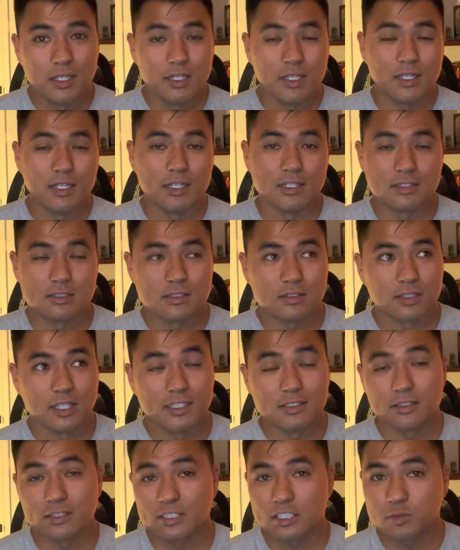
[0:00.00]
it's
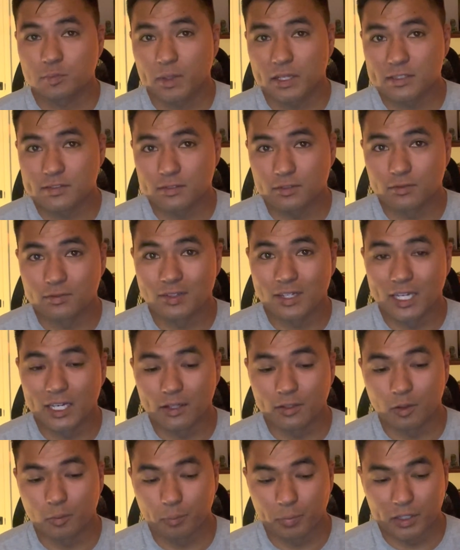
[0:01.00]
less expensive. Now,
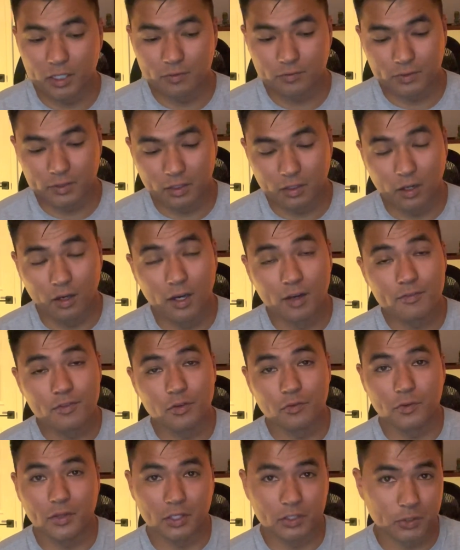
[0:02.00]
the benefit of the
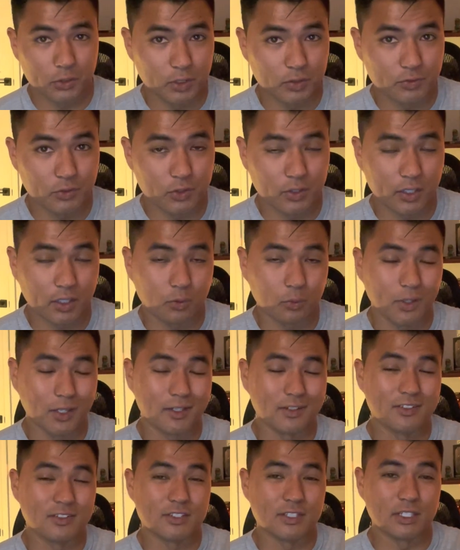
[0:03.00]
VA loan, if you're not aware,
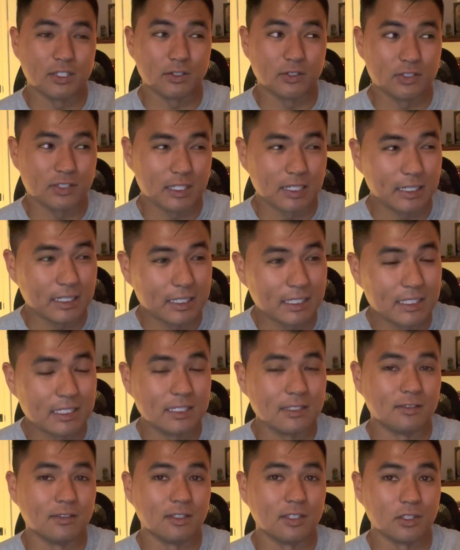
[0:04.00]
is there is an
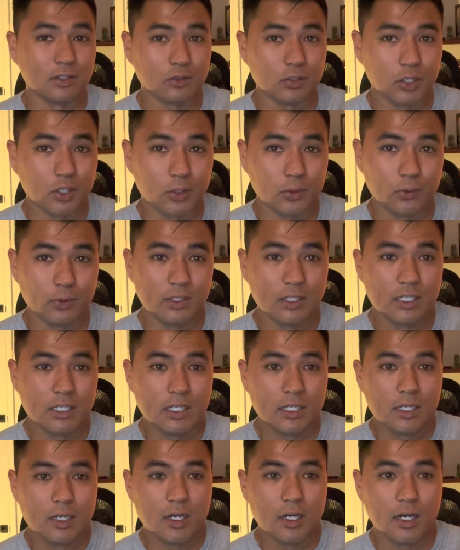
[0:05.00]
easy loan,
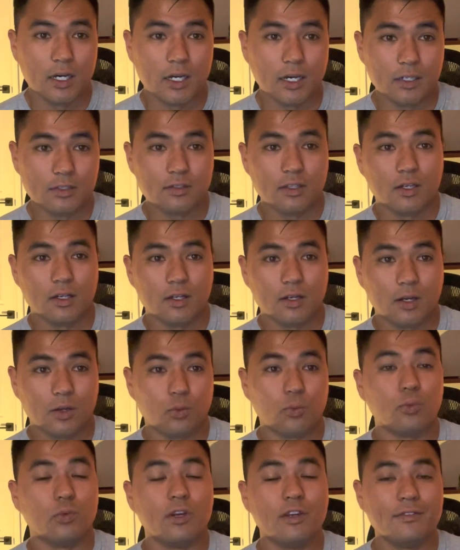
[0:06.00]
a
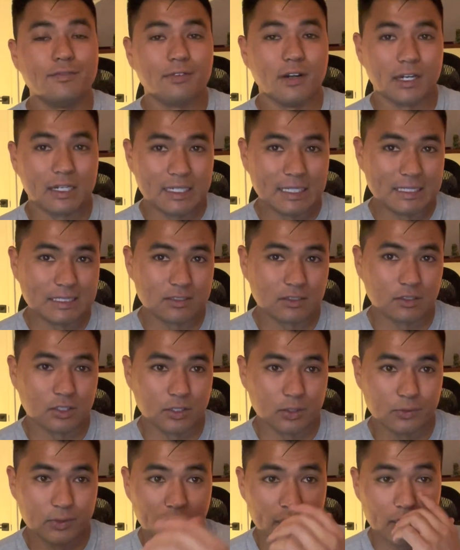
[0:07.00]
refinance
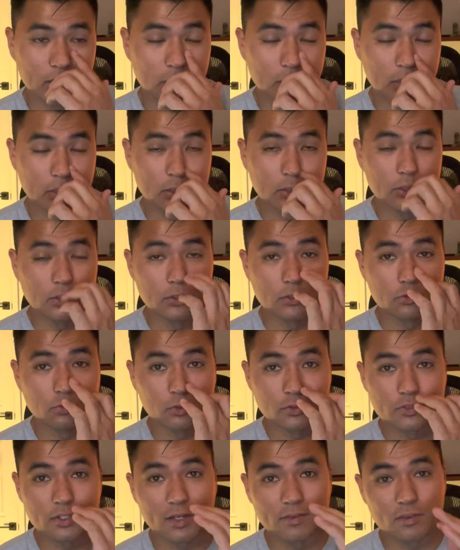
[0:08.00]
loan that you can use
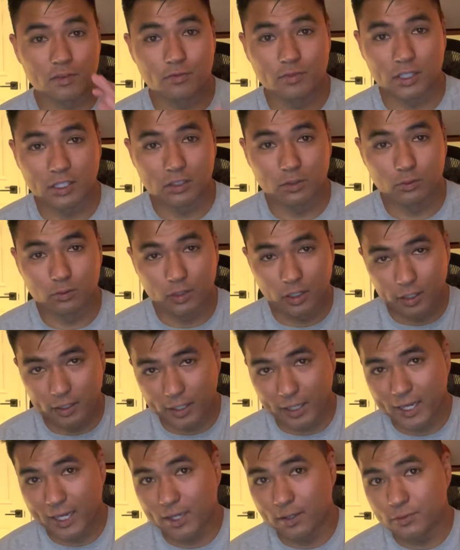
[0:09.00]
once you have the VA loan on a
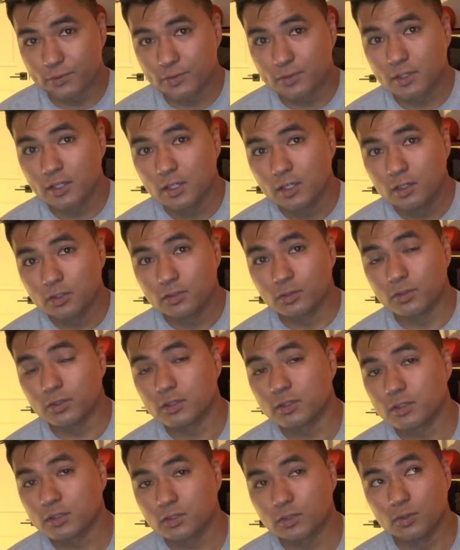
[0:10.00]
house.
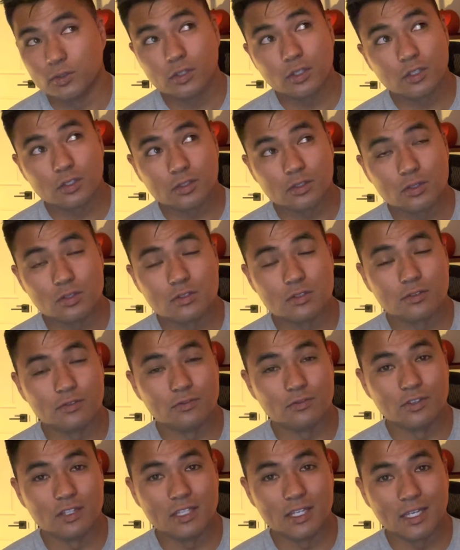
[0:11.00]
You can use the
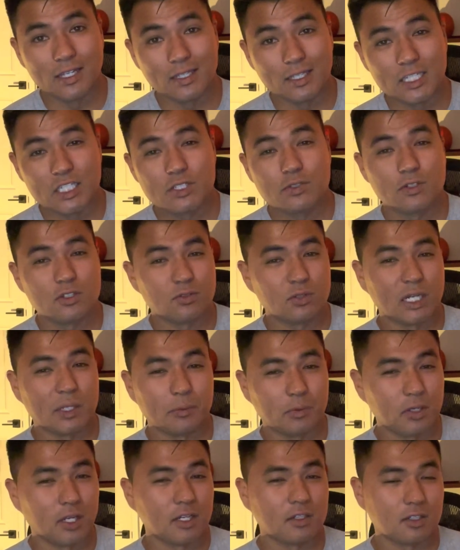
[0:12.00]
VA interest rate
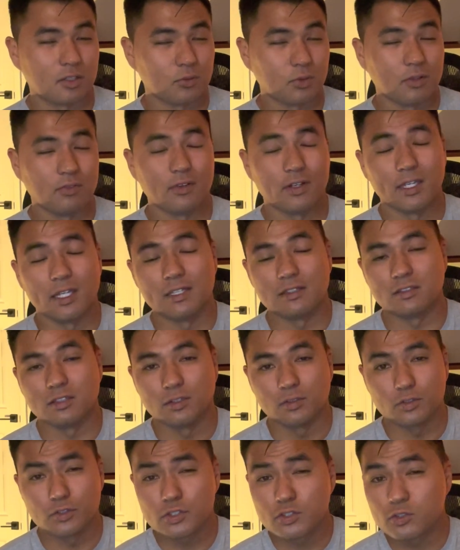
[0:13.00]
reduction refinance
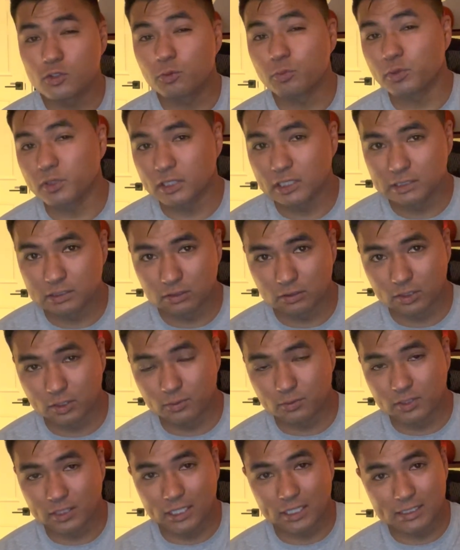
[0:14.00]
loan, super easy loan
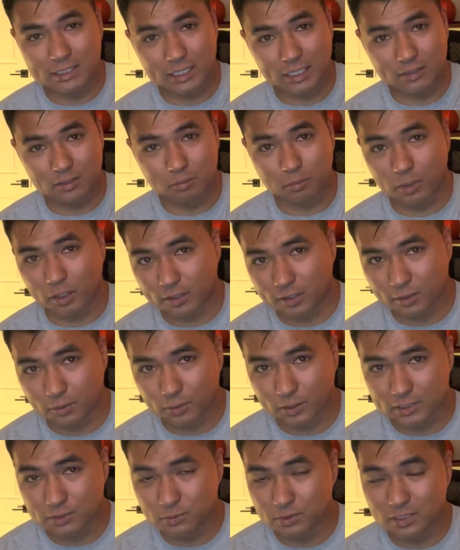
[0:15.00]
to get down to market
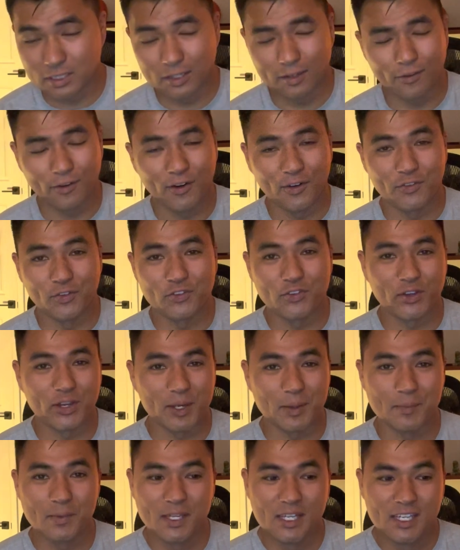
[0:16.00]
rates. We did it all the
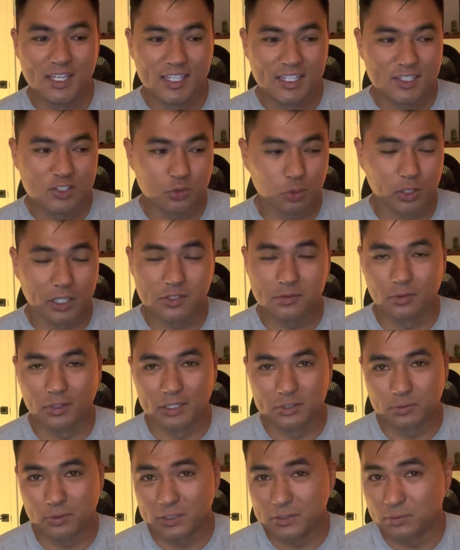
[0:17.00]
time, 2020,
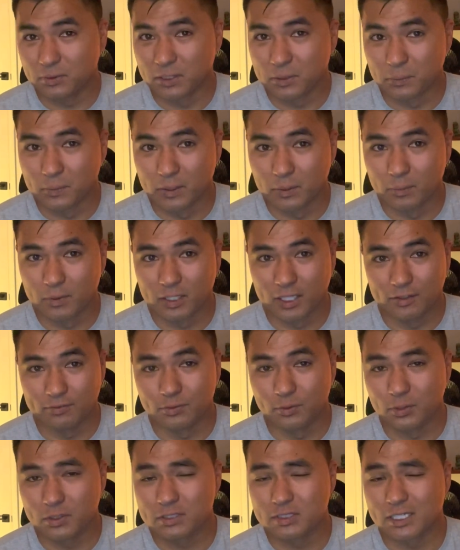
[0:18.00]
2021. We got
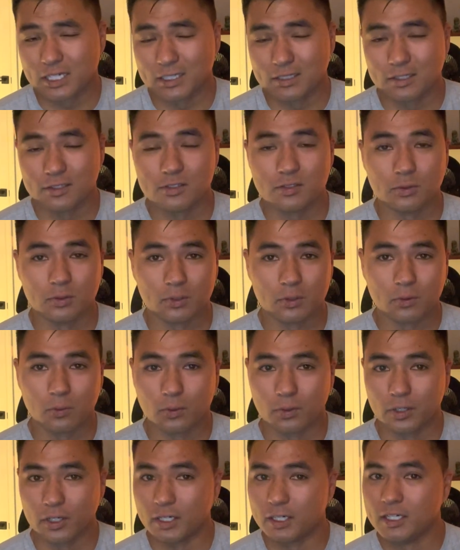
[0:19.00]
folks down to
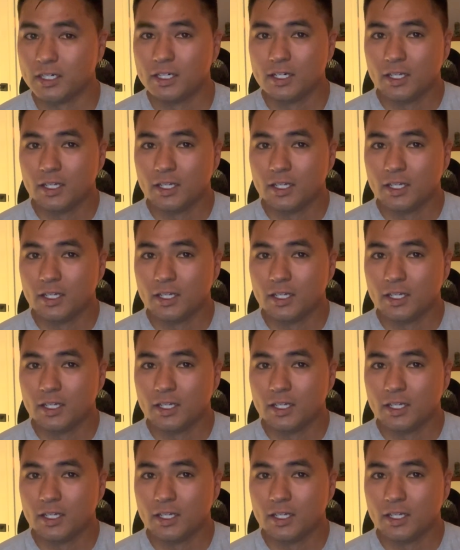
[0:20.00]
2.25%,